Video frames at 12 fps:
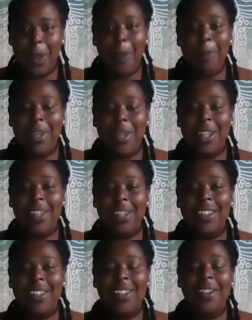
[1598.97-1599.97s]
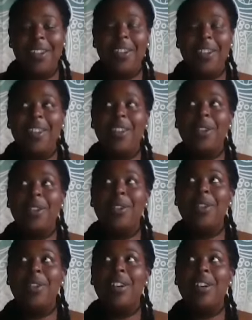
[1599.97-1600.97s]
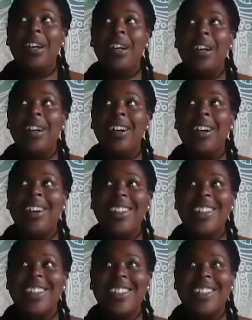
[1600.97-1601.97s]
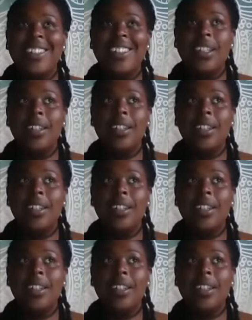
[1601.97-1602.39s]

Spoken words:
being your highest